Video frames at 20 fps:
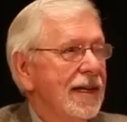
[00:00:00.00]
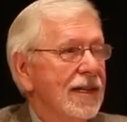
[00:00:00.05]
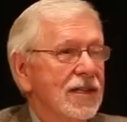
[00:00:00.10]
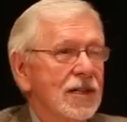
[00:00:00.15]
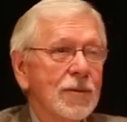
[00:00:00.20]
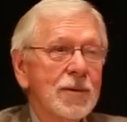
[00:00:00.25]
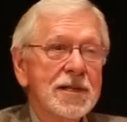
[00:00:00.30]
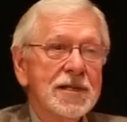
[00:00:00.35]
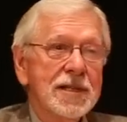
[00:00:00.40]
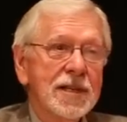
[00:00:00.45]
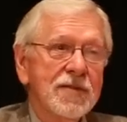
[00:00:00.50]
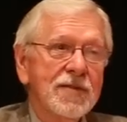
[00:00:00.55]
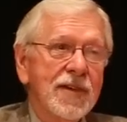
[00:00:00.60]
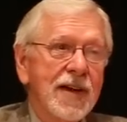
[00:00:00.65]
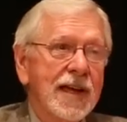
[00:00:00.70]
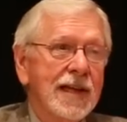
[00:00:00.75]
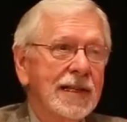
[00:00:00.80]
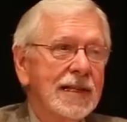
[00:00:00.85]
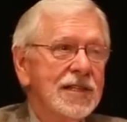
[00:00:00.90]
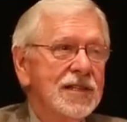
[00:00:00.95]
So we said,
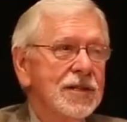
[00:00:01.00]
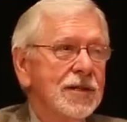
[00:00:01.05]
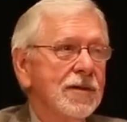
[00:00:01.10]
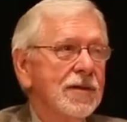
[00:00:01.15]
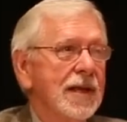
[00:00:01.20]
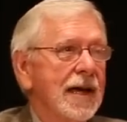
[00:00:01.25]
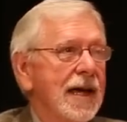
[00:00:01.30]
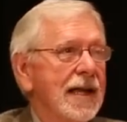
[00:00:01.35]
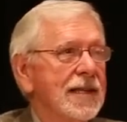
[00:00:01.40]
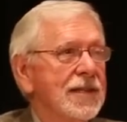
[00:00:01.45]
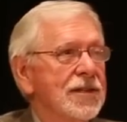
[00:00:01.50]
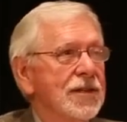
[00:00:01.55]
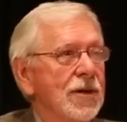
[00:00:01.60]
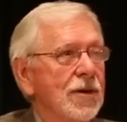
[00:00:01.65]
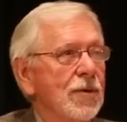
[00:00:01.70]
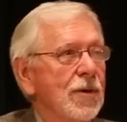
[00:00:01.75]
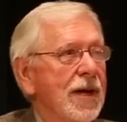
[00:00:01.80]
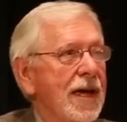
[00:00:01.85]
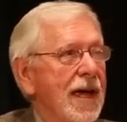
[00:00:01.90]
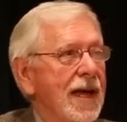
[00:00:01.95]
fine, let's do that.
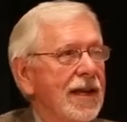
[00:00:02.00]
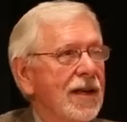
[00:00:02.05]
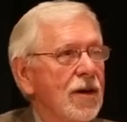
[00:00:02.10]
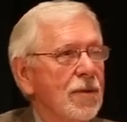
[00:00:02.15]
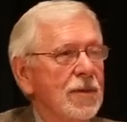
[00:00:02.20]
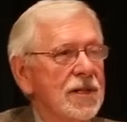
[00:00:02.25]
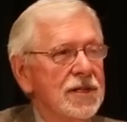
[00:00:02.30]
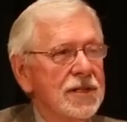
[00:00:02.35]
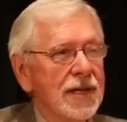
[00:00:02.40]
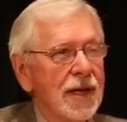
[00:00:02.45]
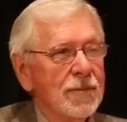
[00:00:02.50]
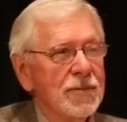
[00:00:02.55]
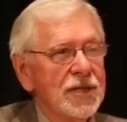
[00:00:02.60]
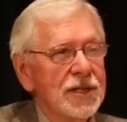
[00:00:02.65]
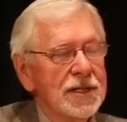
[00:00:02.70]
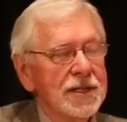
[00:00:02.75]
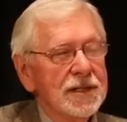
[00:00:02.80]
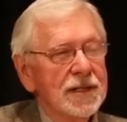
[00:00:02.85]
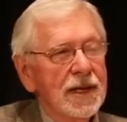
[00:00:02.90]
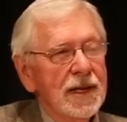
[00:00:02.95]
So we had human
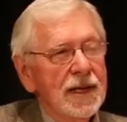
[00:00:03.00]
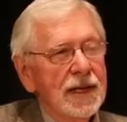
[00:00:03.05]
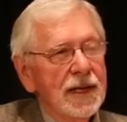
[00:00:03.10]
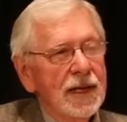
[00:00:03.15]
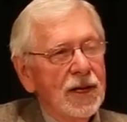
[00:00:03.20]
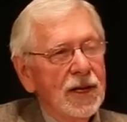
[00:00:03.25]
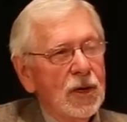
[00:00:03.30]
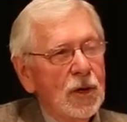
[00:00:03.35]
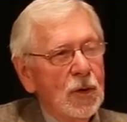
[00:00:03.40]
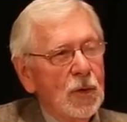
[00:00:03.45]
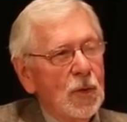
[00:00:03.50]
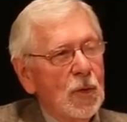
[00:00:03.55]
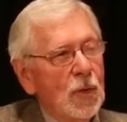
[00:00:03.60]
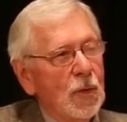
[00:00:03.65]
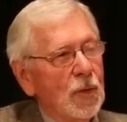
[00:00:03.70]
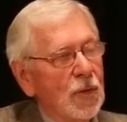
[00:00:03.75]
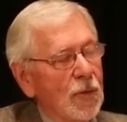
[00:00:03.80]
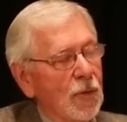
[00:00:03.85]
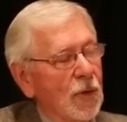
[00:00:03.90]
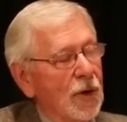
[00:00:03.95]
subjects
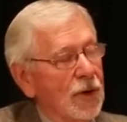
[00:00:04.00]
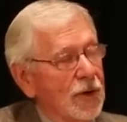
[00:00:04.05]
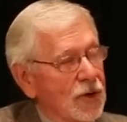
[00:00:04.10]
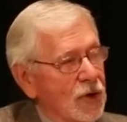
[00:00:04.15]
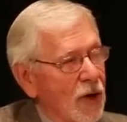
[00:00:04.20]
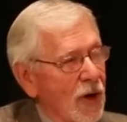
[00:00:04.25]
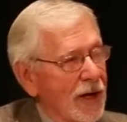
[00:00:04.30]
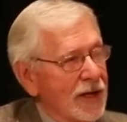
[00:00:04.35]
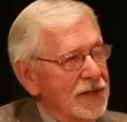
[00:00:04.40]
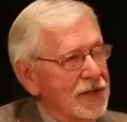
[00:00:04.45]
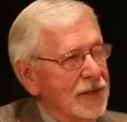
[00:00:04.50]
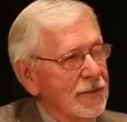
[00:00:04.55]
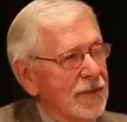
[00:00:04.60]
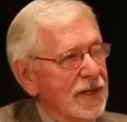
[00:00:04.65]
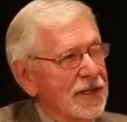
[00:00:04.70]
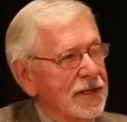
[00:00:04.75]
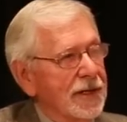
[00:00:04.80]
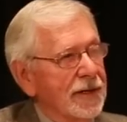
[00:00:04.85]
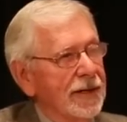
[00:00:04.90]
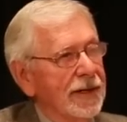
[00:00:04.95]
who were taught some
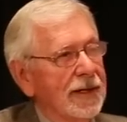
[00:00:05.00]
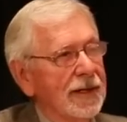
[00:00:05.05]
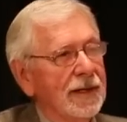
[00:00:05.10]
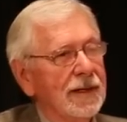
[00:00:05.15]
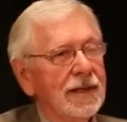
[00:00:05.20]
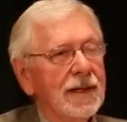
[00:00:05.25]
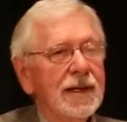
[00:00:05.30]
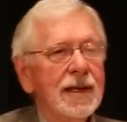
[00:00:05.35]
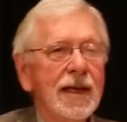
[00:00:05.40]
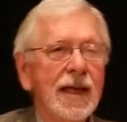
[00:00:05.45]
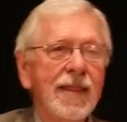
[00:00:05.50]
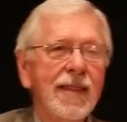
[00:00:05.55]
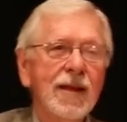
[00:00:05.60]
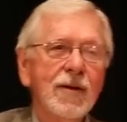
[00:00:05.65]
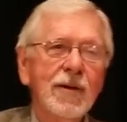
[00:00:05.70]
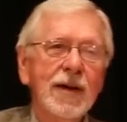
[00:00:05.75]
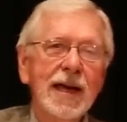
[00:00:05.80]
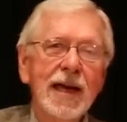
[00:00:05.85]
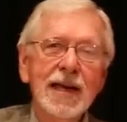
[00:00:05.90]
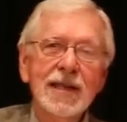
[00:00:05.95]
material, and
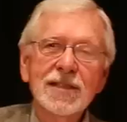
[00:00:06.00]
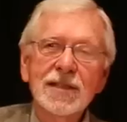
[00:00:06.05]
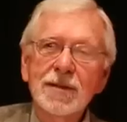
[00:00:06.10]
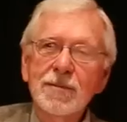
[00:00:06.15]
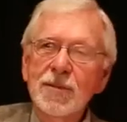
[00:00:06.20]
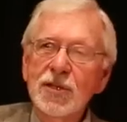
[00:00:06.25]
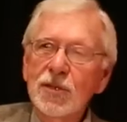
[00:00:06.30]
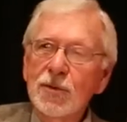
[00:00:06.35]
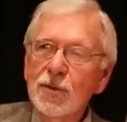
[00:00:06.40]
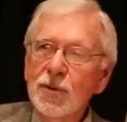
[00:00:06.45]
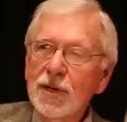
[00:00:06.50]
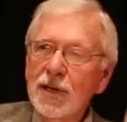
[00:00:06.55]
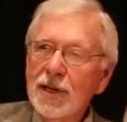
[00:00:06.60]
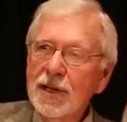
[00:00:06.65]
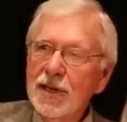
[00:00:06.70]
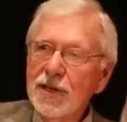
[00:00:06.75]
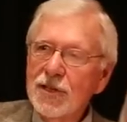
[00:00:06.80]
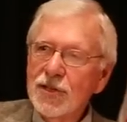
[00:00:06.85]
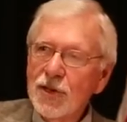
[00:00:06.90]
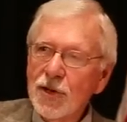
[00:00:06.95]
then we asked them to
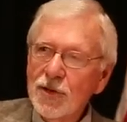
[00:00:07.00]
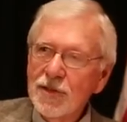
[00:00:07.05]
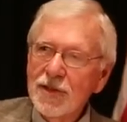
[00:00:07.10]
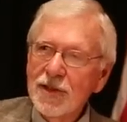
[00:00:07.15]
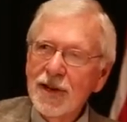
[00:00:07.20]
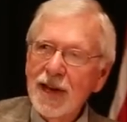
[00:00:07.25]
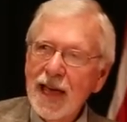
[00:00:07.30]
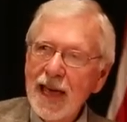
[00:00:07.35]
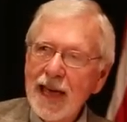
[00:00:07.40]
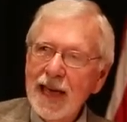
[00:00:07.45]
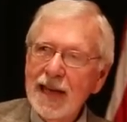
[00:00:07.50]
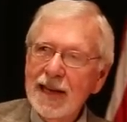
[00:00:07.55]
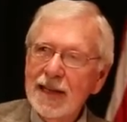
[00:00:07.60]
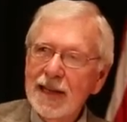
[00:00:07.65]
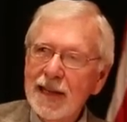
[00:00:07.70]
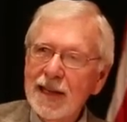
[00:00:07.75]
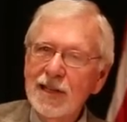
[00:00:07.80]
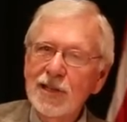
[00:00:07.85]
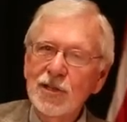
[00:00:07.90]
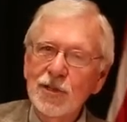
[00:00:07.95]
insert their
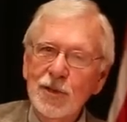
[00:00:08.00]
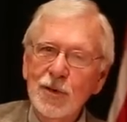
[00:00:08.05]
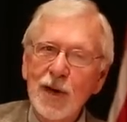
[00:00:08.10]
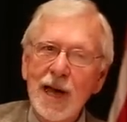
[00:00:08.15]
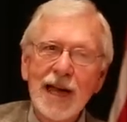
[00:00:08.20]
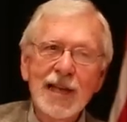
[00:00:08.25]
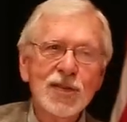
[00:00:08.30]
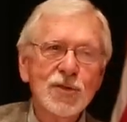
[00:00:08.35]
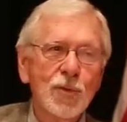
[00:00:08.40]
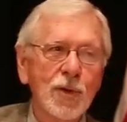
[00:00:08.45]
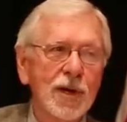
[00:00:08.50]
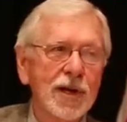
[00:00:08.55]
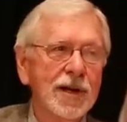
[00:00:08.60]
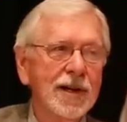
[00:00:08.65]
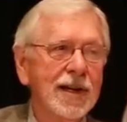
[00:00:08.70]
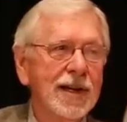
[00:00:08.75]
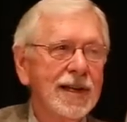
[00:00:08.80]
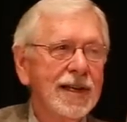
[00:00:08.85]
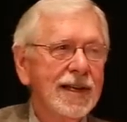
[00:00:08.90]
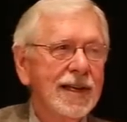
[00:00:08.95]
hand into ice
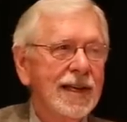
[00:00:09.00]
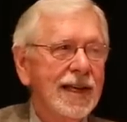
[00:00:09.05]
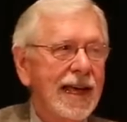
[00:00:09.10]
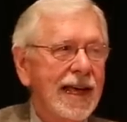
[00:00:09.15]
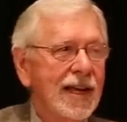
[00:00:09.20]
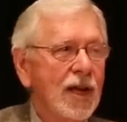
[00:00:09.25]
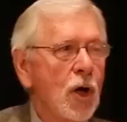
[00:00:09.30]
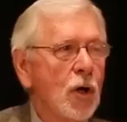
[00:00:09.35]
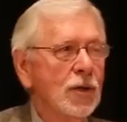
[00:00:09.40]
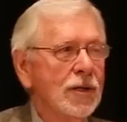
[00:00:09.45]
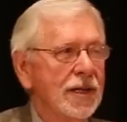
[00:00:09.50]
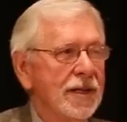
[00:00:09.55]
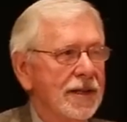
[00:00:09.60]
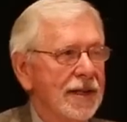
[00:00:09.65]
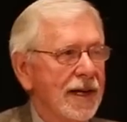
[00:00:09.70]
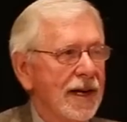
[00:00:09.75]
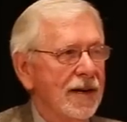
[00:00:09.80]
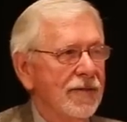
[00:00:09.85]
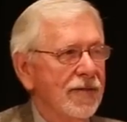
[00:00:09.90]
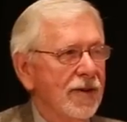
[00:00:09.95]
water and hold it
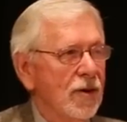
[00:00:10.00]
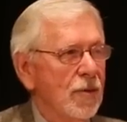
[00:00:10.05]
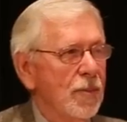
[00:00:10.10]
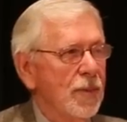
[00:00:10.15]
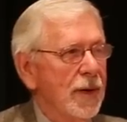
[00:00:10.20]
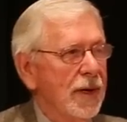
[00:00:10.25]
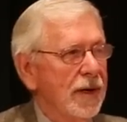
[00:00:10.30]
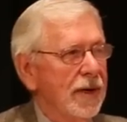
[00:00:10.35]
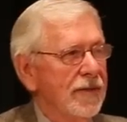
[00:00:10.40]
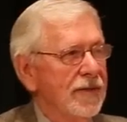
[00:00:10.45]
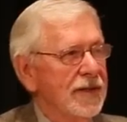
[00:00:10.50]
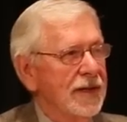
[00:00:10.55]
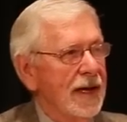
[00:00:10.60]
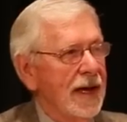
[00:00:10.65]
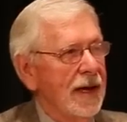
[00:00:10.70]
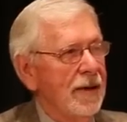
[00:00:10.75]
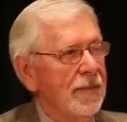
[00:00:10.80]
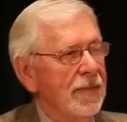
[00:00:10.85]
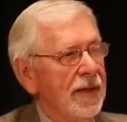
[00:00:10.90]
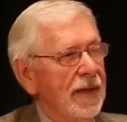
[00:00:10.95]
there for a period of
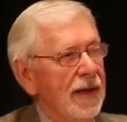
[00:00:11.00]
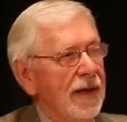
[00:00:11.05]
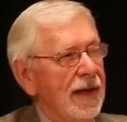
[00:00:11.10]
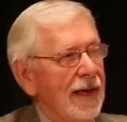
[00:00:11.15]
time.